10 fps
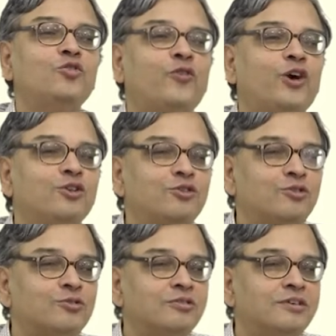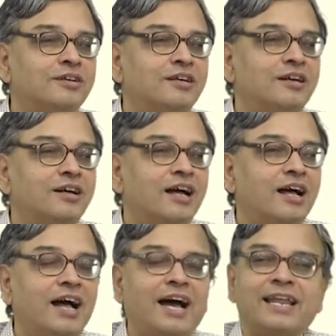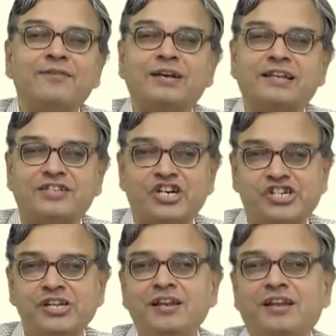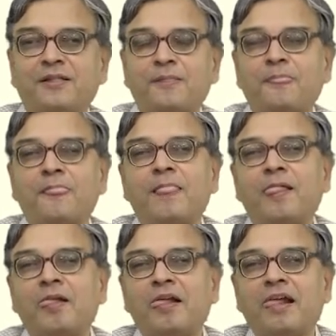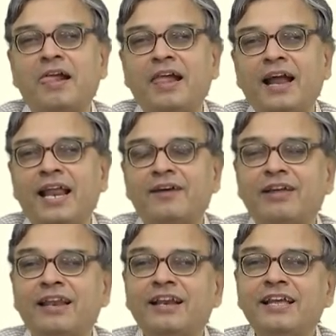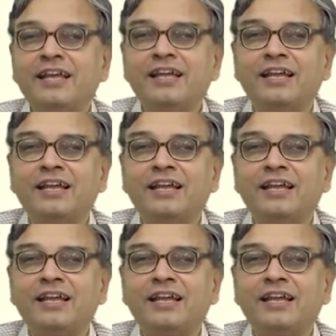for you to arrive at a section, and I have already